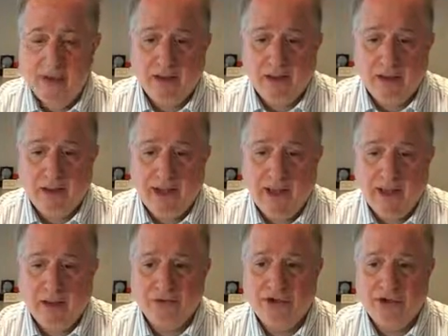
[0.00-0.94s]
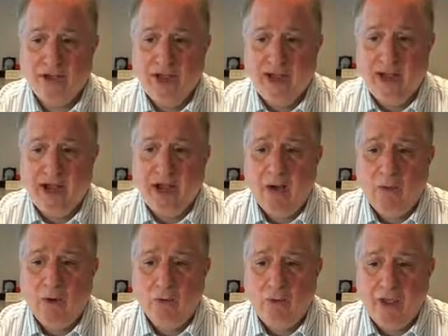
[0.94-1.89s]
held, where
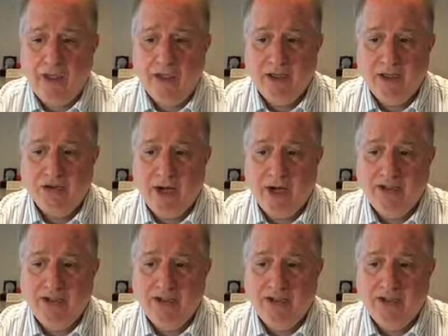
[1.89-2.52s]
we tried